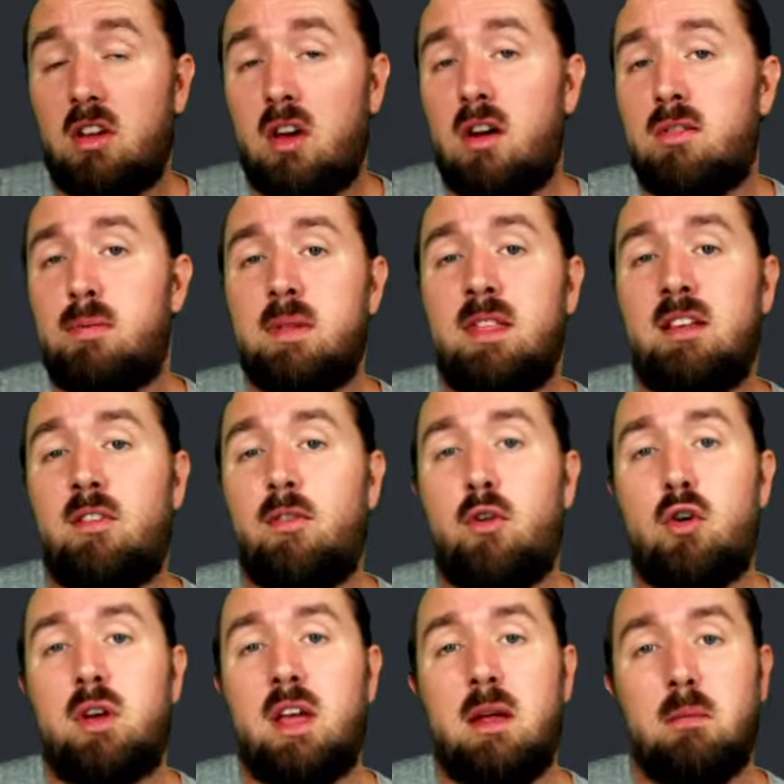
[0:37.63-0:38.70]
off with this
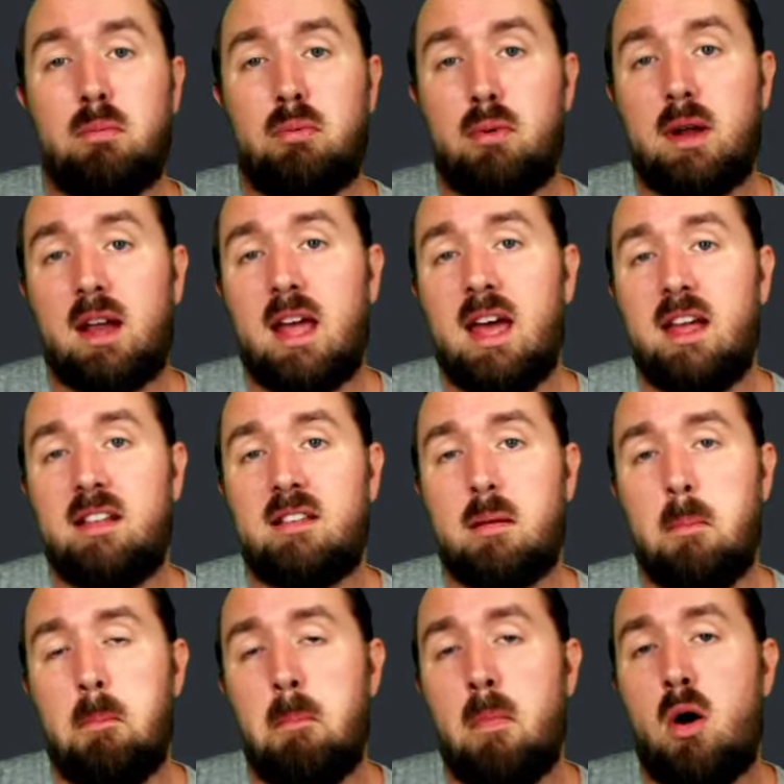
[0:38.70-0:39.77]
Forky Brickheadz
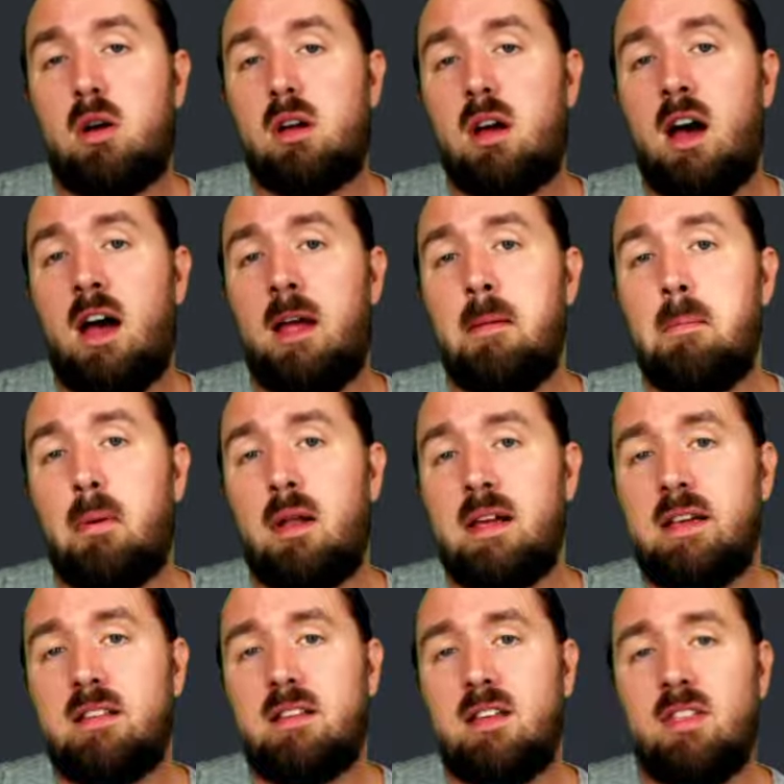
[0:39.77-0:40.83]
mock, I
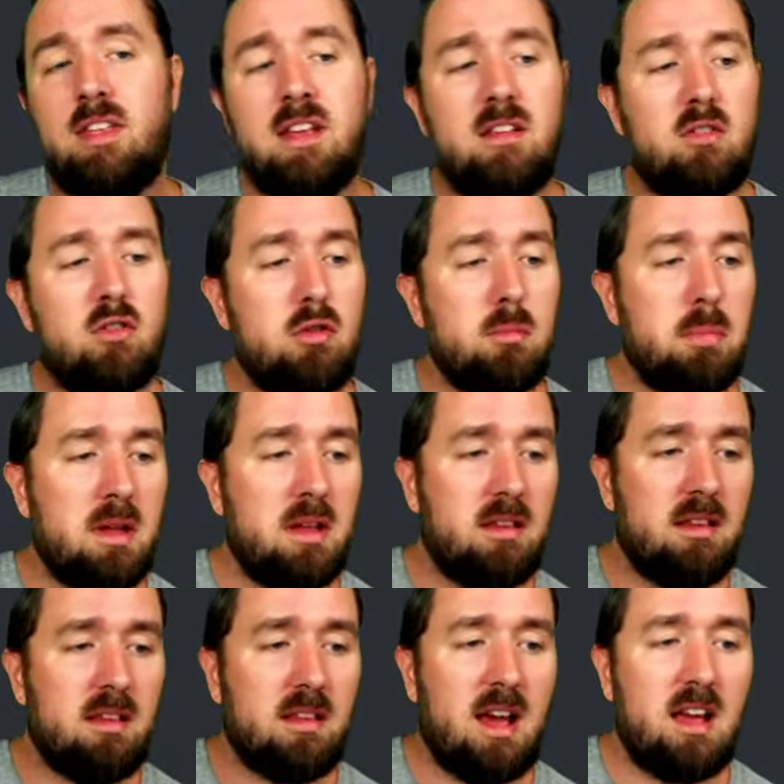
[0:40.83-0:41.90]
placed these two
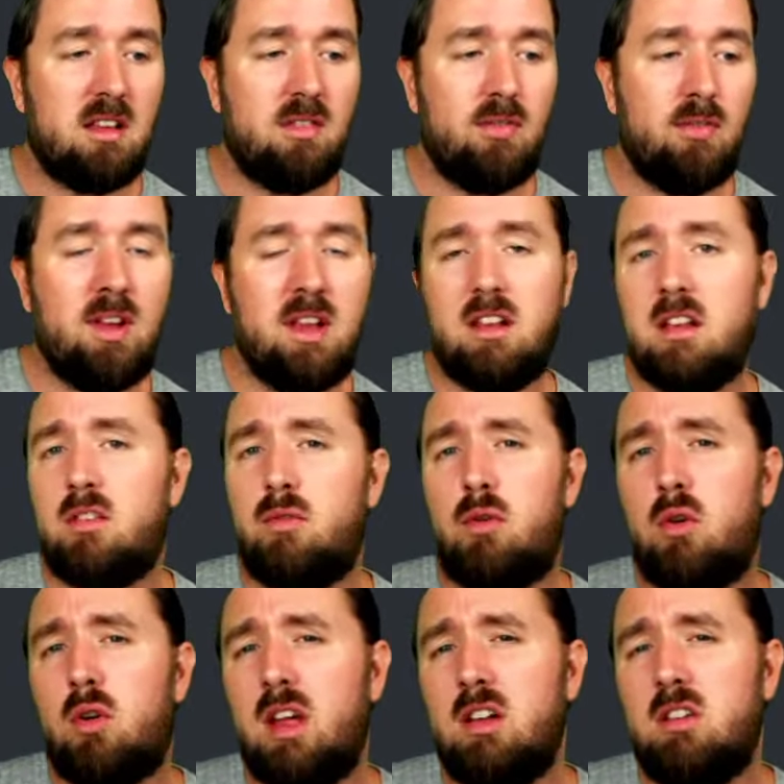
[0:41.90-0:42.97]
pieces as feet, as
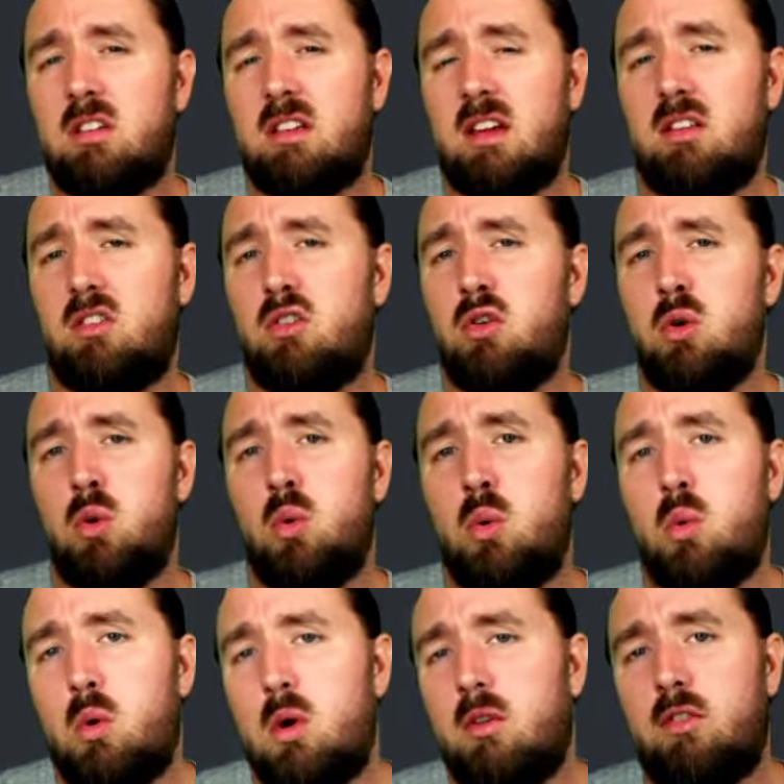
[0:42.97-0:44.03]
Forky just has two
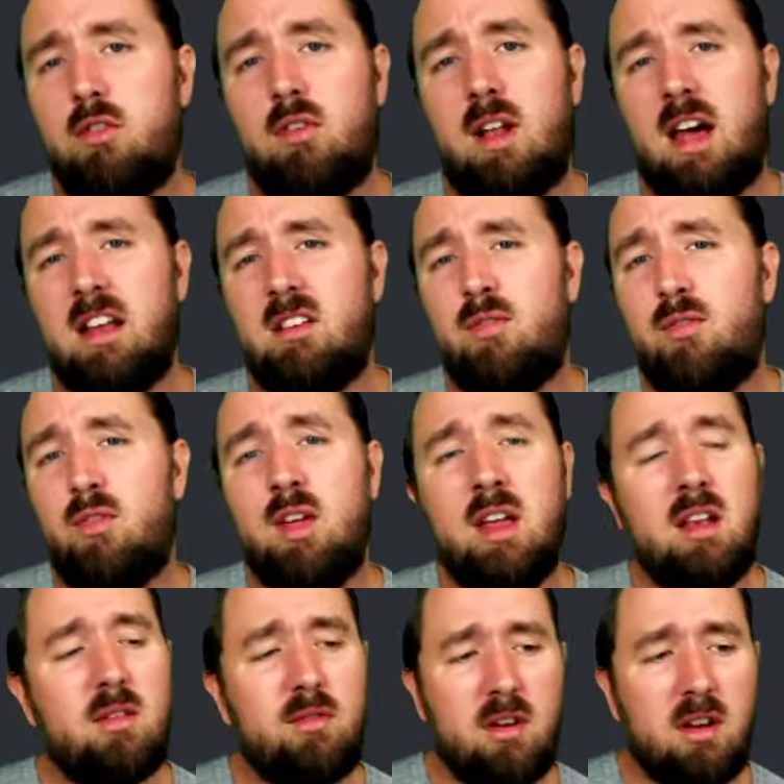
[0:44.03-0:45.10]
flat
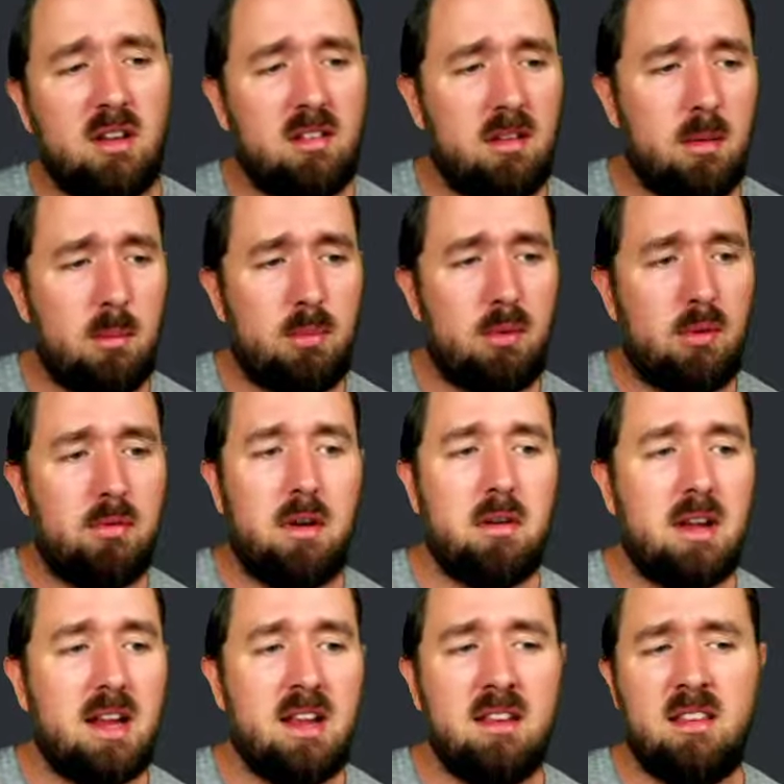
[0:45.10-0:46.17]
feet. Very simple,
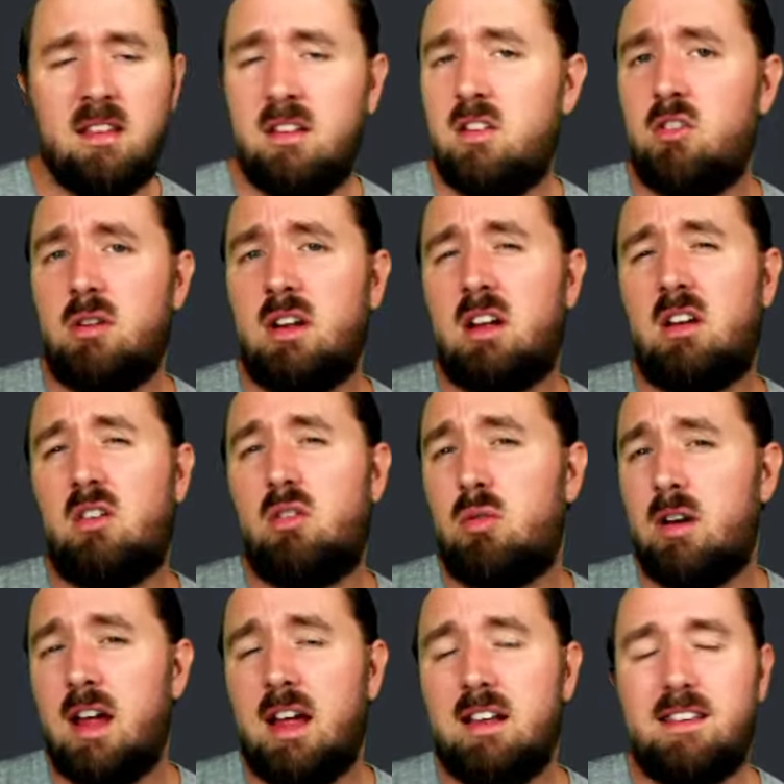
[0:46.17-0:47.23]
very easy to
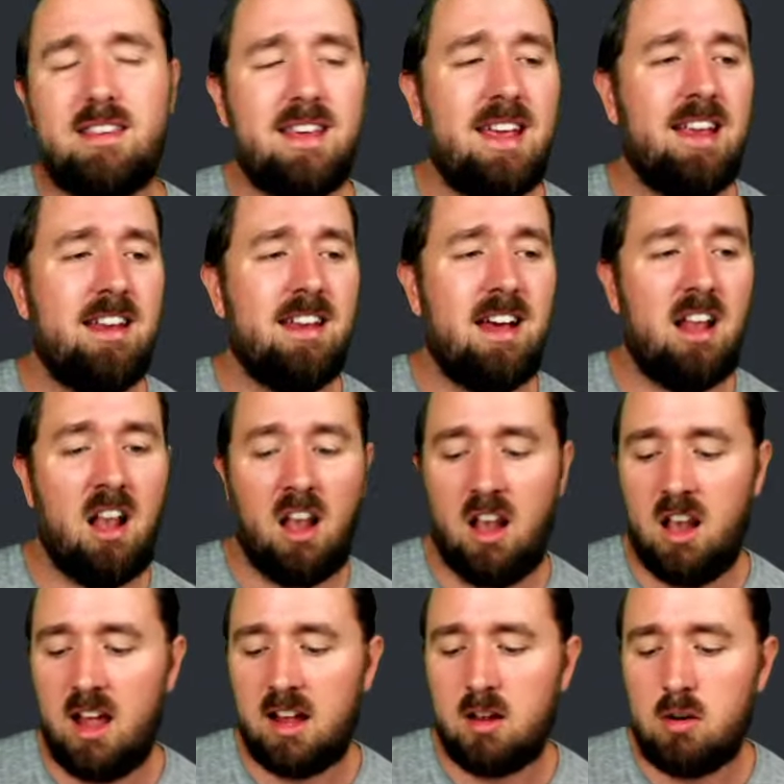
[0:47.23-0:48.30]
recreate in
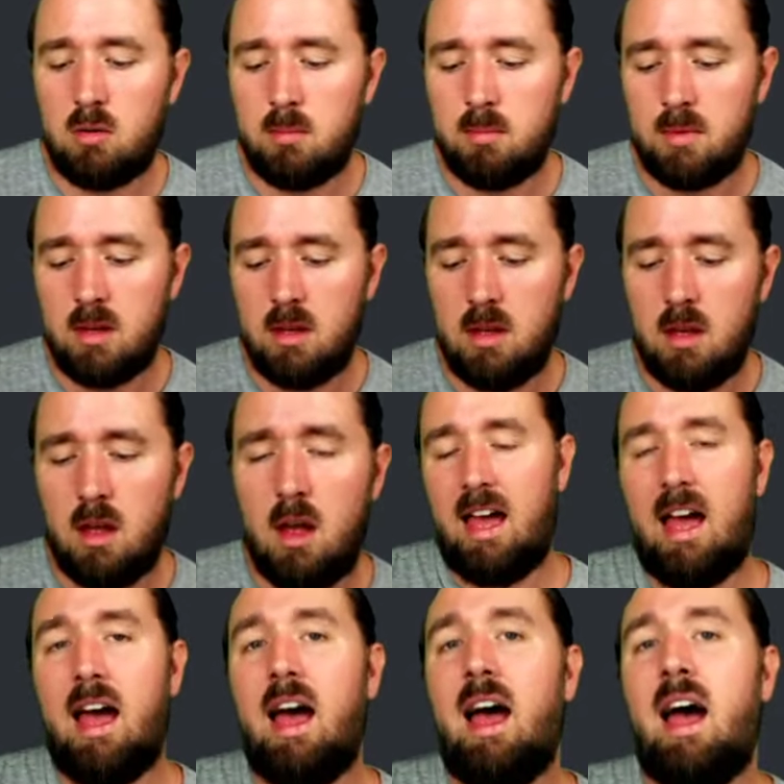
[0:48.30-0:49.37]
Lego.
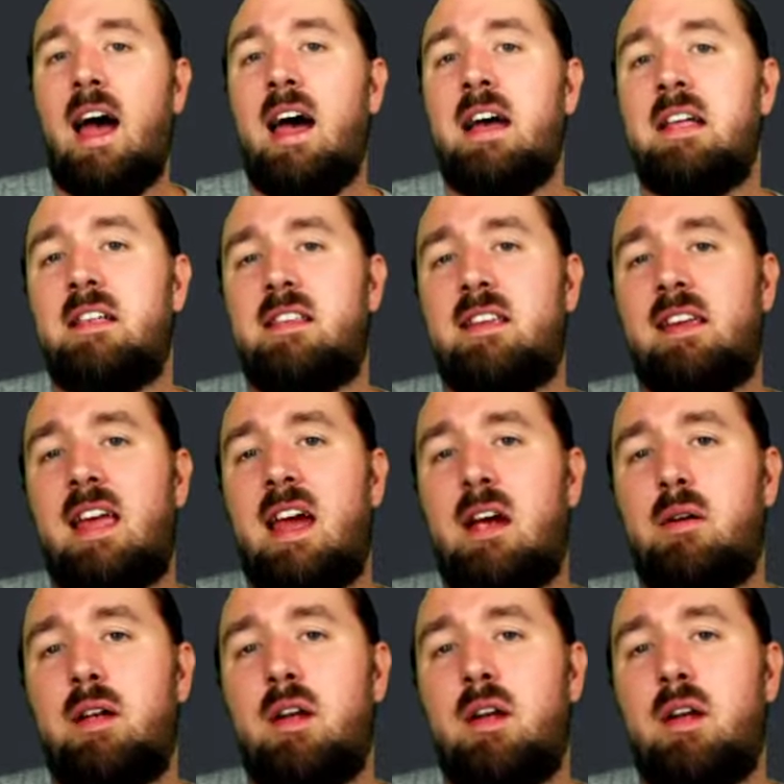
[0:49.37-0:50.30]
And to carry